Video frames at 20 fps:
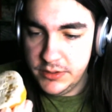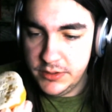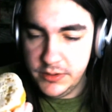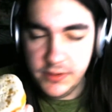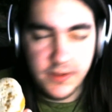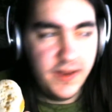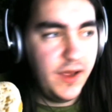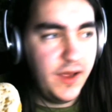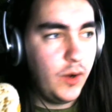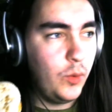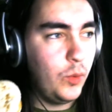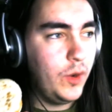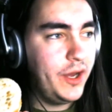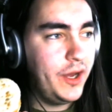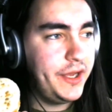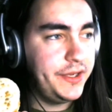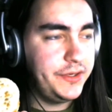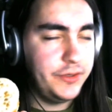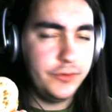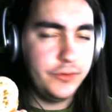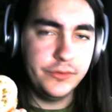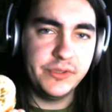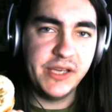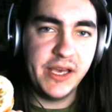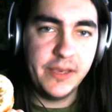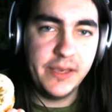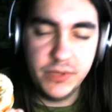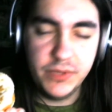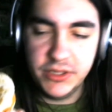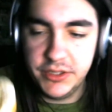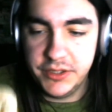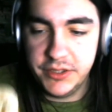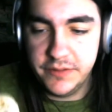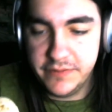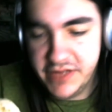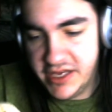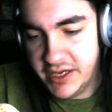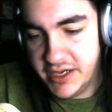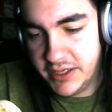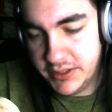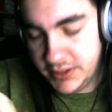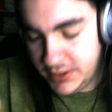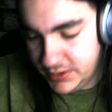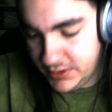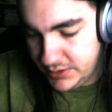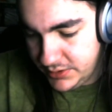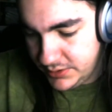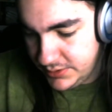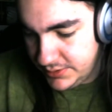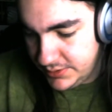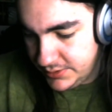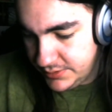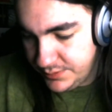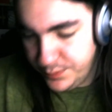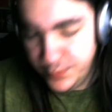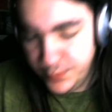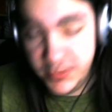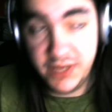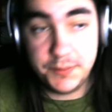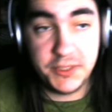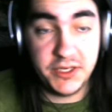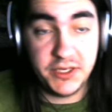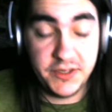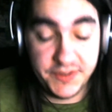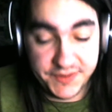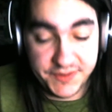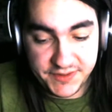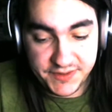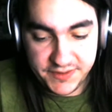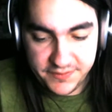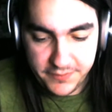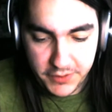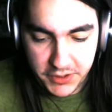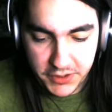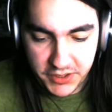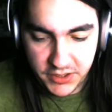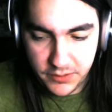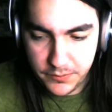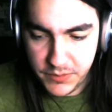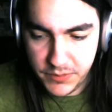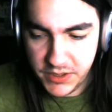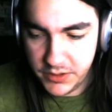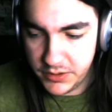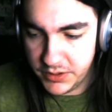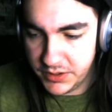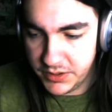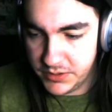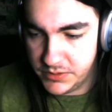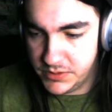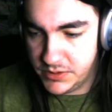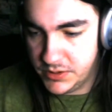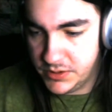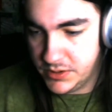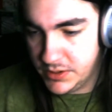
Now why don't I believe that? Maybe because it's fucking American.